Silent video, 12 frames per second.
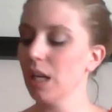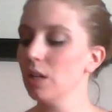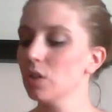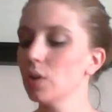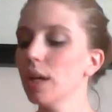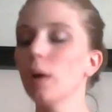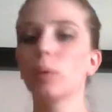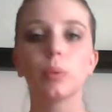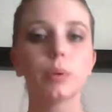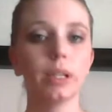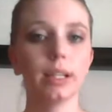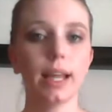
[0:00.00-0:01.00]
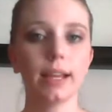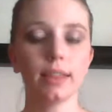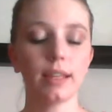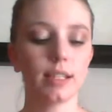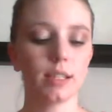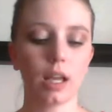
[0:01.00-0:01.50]
So yeah, we really like
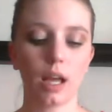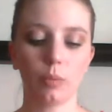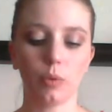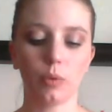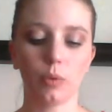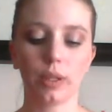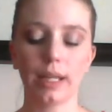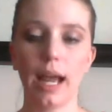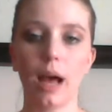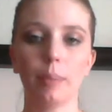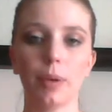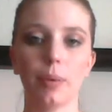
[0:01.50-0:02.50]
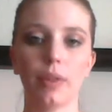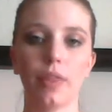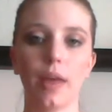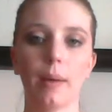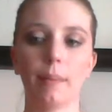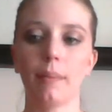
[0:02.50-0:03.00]
these. We're really happy with
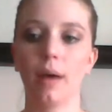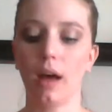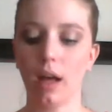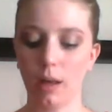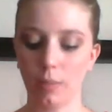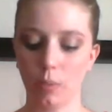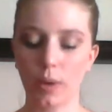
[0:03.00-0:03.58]
them.